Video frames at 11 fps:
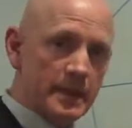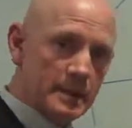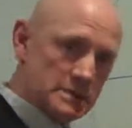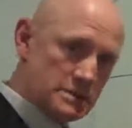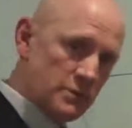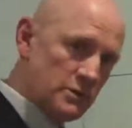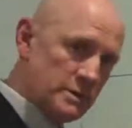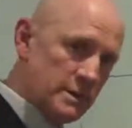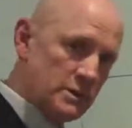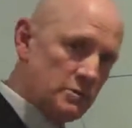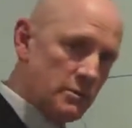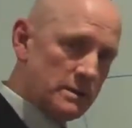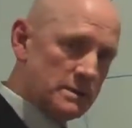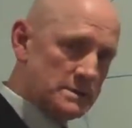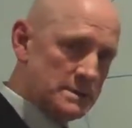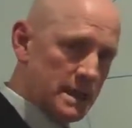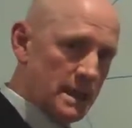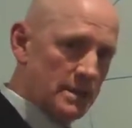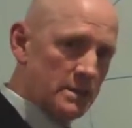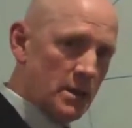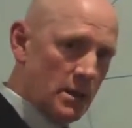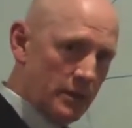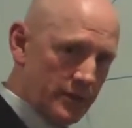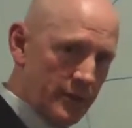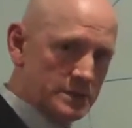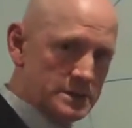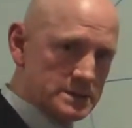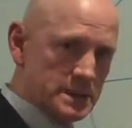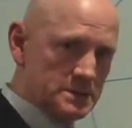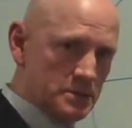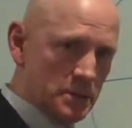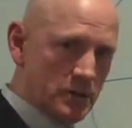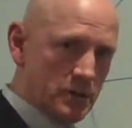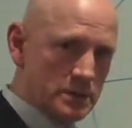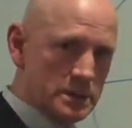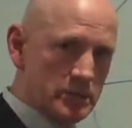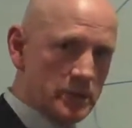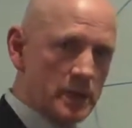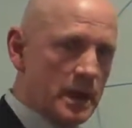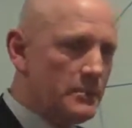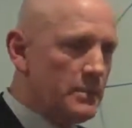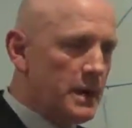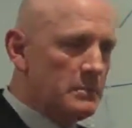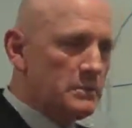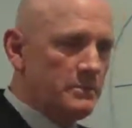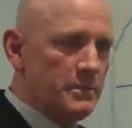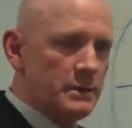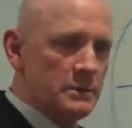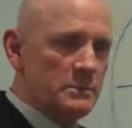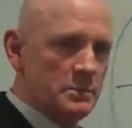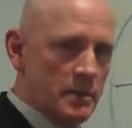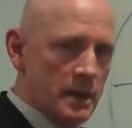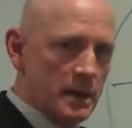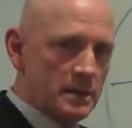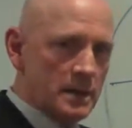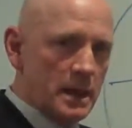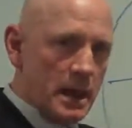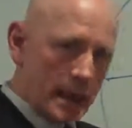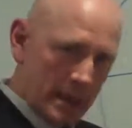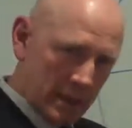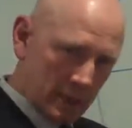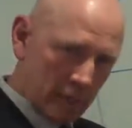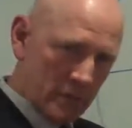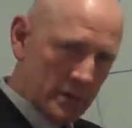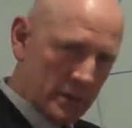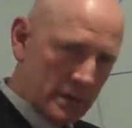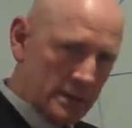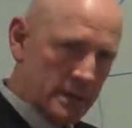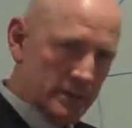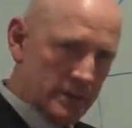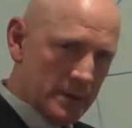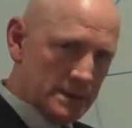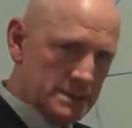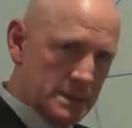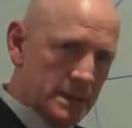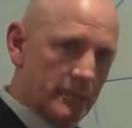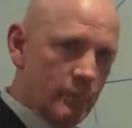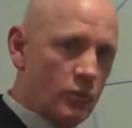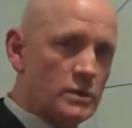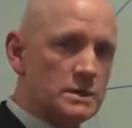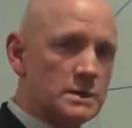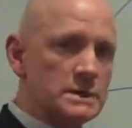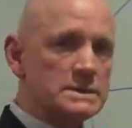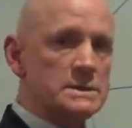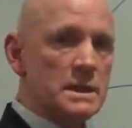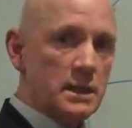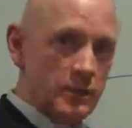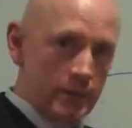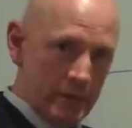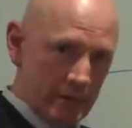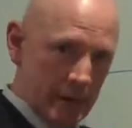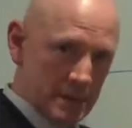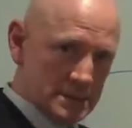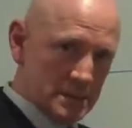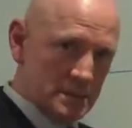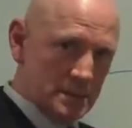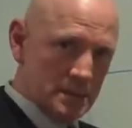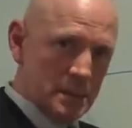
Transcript: So you need to understand those assessment criteria and be able to pick them apart and get a really in-depth understanding of what it is they're asking,